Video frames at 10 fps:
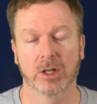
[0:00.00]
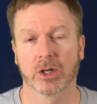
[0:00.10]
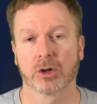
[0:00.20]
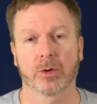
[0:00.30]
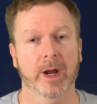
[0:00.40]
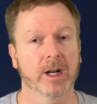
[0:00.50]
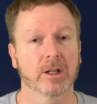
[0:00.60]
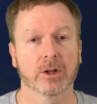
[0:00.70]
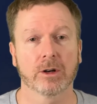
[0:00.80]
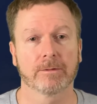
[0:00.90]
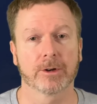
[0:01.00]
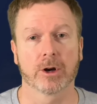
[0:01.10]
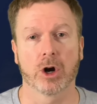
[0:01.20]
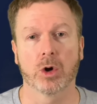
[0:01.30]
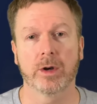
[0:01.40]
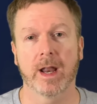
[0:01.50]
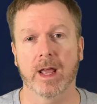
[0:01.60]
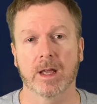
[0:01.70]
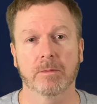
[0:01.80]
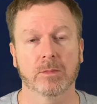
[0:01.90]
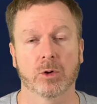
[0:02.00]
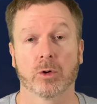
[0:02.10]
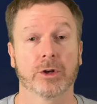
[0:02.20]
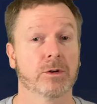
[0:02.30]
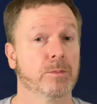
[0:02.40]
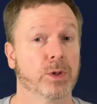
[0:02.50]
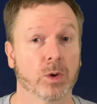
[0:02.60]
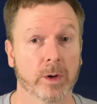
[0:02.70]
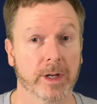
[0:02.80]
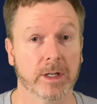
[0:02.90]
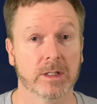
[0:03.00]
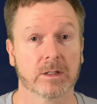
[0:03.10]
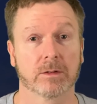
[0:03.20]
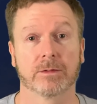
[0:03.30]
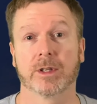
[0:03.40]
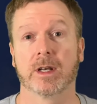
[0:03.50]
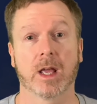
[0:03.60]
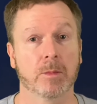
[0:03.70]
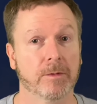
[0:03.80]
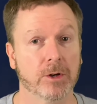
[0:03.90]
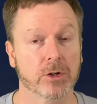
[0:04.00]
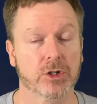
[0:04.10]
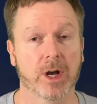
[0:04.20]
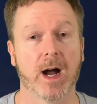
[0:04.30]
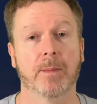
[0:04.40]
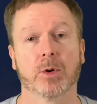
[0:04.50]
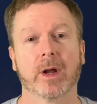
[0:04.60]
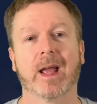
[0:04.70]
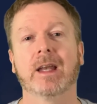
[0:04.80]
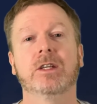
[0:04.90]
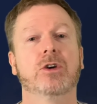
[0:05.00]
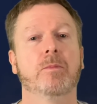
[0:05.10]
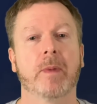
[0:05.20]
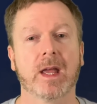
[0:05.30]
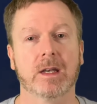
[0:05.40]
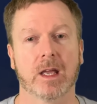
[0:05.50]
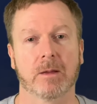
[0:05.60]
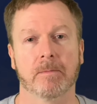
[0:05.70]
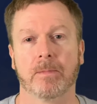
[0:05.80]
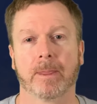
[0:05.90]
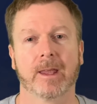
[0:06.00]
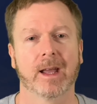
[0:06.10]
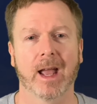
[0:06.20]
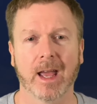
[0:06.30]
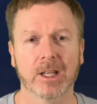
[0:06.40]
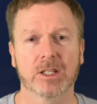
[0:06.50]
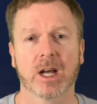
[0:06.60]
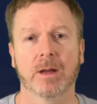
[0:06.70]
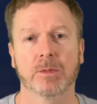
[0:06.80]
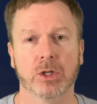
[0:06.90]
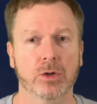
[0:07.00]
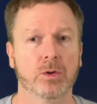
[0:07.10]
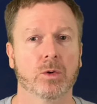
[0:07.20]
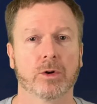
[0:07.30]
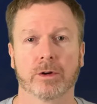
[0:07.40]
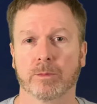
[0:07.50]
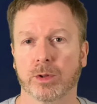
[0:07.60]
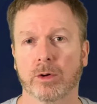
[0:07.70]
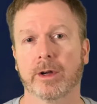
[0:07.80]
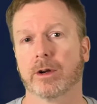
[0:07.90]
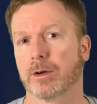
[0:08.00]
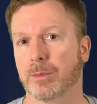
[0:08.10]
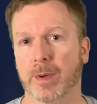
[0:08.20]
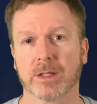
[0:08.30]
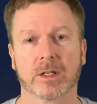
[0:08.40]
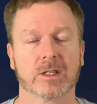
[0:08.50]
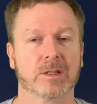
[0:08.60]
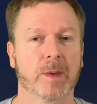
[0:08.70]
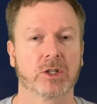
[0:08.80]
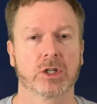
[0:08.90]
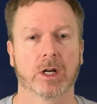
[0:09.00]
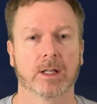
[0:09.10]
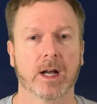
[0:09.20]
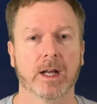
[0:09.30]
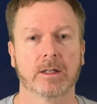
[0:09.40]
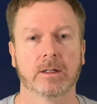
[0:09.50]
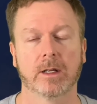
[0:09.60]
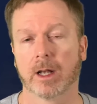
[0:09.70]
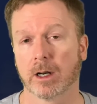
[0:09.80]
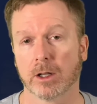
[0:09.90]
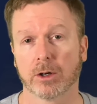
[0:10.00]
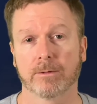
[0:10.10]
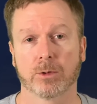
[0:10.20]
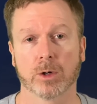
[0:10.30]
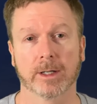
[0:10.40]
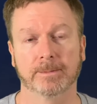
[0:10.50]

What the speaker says: Create an alert for your own name or your employees or the name of your shop or any domain name. Anytime you or your employee or your business is mentioned online, you get an alert for it.